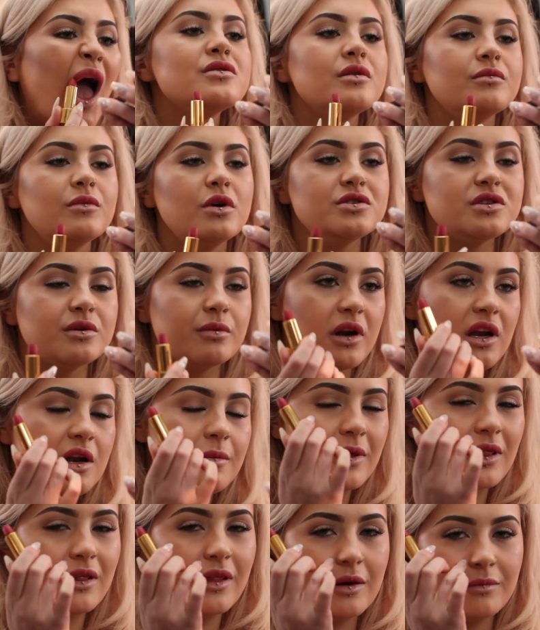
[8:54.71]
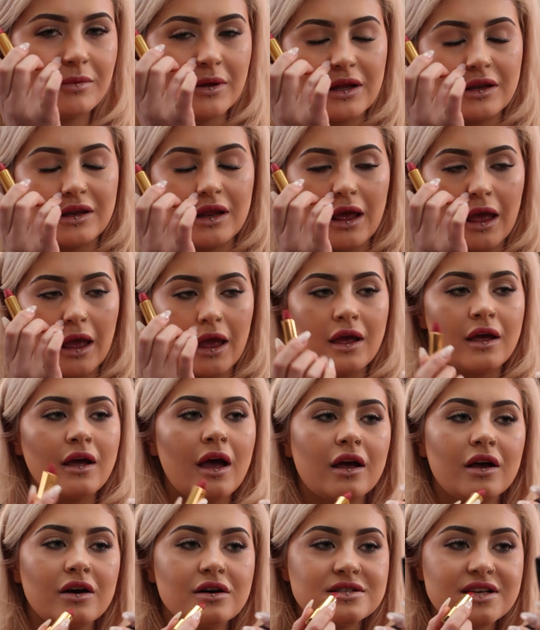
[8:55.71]
I'm not too worried about the lip line yet
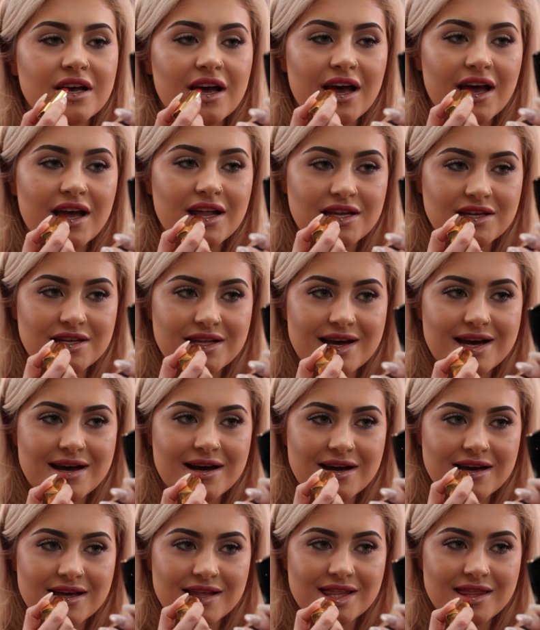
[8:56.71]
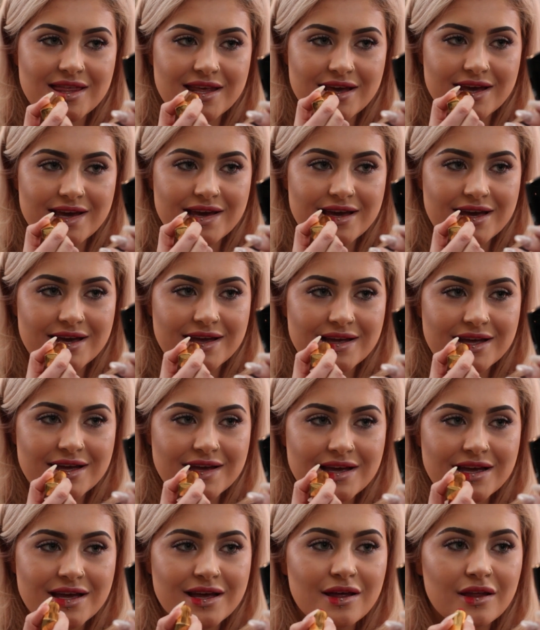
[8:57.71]
because I do that with
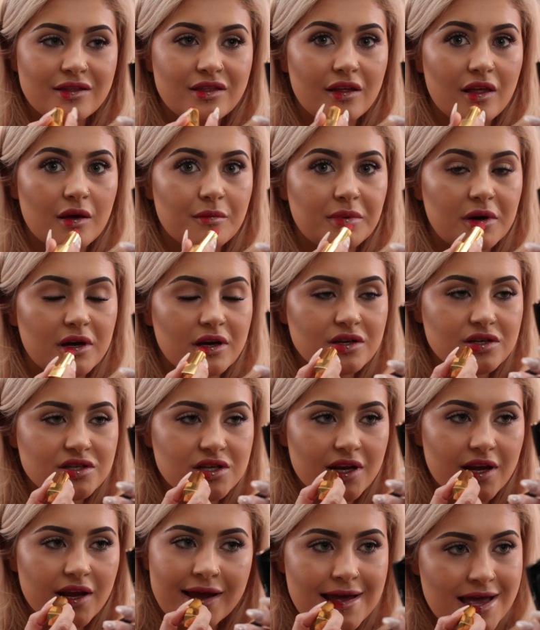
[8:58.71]
the lip brush.